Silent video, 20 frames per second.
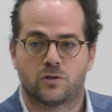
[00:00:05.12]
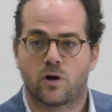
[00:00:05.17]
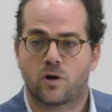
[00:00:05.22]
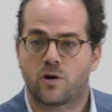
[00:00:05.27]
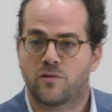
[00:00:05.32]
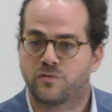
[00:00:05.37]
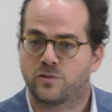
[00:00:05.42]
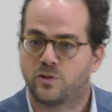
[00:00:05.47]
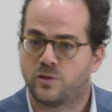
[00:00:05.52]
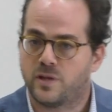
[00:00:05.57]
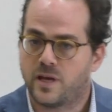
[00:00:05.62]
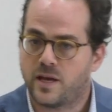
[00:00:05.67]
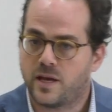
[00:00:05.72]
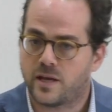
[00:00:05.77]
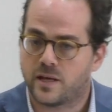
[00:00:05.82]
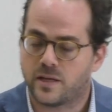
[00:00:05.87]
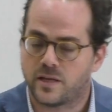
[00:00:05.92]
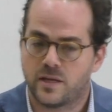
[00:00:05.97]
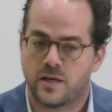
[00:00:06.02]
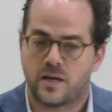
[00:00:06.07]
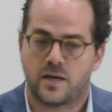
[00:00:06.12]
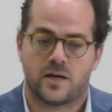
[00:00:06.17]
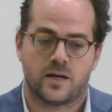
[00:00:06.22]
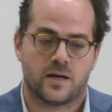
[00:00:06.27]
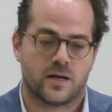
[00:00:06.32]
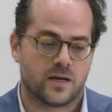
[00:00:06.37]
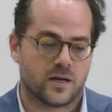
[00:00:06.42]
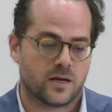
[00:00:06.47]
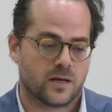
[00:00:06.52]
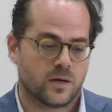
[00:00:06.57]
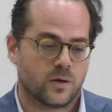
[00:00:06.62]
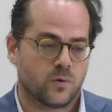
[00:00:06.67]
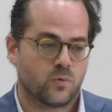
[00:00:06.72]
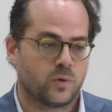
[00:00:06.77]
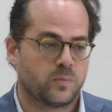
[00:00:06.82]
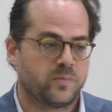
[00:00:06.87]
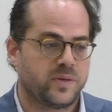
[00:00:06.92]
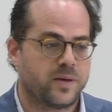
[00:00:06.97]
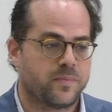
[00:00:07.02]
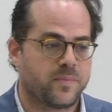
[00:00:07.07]
talk of today
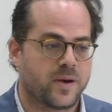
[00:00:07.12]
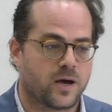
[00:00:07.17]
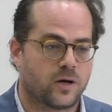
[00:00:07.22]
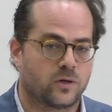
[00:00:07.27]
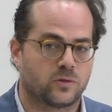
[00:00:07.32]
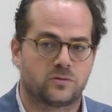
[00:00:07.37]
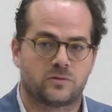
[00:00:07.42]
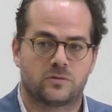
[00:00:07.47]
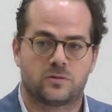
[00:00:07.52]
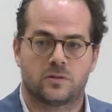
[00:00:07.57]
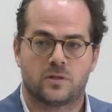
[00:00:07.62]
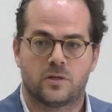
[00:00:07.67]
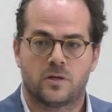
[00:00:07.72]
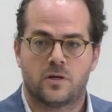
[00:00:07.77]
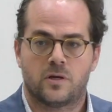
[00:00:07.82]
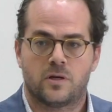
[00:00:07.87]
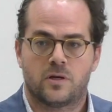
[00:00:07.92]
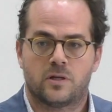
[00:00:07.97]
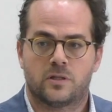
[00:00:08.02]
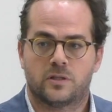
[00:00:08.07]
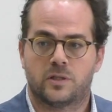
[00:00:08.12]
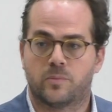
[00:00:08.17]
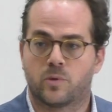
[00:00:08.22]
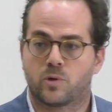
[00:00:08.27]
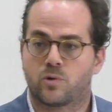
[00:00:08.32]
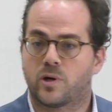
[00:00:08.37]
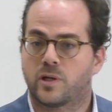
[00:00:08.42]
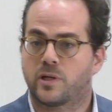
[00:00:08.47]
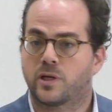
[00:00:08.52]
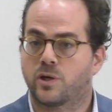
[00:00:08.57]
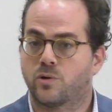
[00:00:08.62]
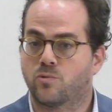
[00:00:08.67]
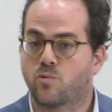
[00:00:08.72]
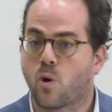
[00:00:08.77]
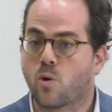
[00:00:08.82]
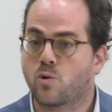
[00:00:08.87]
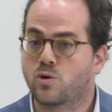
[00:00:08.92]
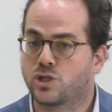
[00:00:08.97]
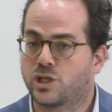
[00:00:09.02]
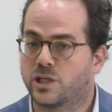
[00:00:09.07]
will be about democratic
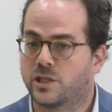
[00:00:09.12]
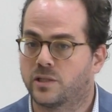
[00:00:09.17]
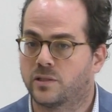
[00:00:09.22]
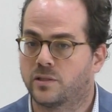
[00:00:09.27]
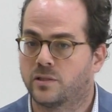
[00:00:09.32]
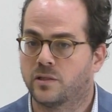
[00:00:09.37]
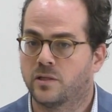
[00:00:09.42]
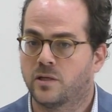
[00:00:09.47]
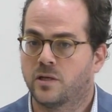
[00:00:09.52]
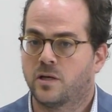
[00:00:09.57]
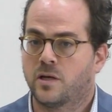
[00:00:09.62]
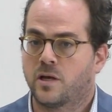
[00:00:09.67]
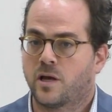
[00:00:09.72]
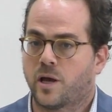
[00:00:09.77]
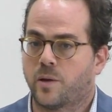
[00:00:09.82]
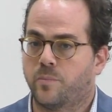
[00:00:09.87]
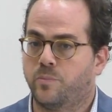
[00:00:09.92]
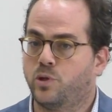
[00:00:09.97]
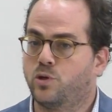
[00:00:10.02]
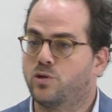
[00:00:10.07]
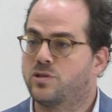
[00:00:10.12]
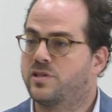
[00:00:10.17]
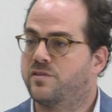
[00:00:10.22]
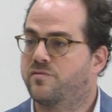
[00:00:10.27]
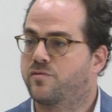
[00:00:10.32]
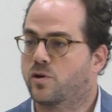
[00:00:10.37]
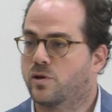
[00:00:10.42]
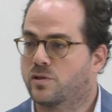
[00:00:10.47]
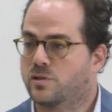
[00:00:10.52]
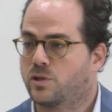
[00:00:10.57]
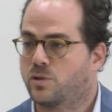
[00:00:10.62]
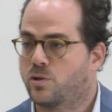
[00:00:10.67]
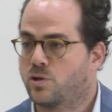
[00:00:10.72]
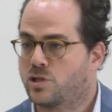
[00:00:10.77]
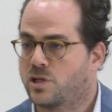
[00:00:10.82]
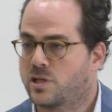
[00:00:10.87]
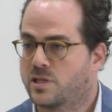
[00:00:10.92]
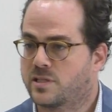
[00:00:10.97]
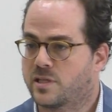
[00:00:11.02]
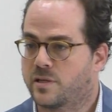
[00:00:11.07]
erosion, abusive
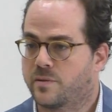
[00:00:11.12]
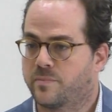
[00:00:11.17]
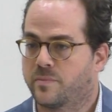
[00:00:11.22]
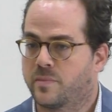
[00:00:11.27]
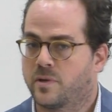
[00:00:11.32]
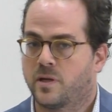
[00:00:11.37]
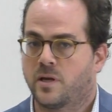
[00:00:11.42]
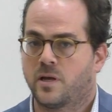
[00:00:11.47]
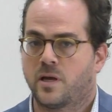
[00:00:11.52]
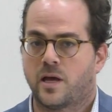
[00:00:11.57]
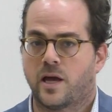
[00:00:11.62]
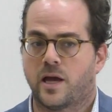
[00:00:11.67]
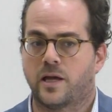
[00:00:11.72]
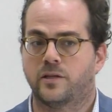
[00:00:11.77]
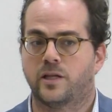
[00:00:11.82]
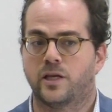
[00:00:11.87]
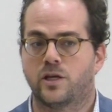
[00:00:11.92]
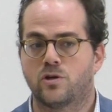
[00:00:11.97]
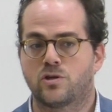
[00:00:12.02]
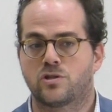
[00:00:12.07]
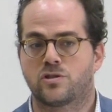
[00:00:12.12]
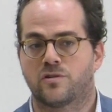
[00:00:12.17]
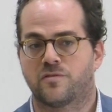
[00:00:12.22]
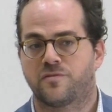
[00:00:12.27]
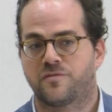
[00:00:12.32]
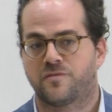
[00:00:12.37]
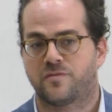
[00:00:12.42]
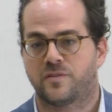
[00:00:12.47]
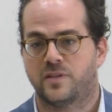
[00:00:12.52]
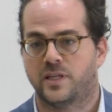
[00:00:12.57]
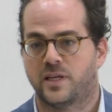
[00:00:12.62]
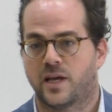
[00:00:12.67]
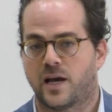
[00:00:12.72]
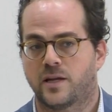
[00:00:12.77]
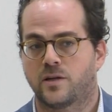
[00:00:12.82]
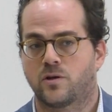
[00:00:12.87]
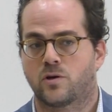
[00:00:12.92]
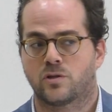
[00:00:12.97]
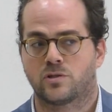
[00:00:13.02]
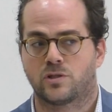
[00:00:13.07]
constitutionalism, and the use of the
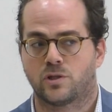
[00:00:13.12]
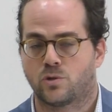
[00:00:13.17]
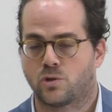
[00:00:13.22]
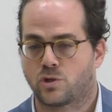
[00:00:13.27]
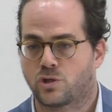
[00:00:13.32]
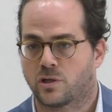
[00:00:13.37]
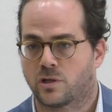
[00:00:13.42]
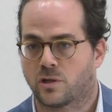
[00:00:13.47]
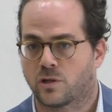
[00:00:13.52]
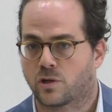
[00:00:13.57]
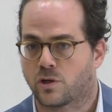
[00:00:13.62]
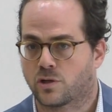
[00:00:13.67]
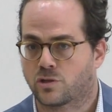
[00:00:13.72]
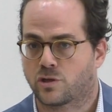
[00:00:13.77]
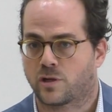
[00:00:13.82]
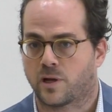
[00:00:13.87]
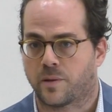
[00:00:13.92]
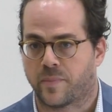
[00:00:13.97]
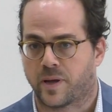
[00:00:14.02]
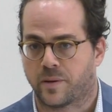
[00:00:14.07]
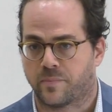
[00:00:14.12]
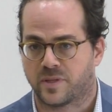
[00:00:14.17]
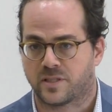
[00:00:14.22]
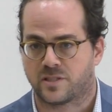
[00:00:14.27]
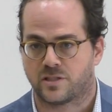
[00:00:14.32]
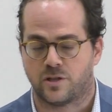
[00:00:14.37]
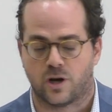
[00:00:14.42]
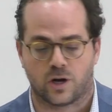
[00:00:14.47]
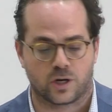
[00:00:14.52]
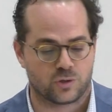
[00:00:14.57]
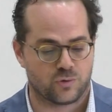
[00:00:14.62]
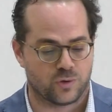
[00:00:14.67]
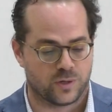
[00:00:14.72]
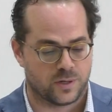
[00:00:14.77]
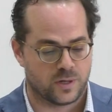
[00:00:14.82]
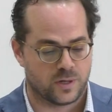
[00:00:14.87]
unconstitutional constitutional amendments doctrine.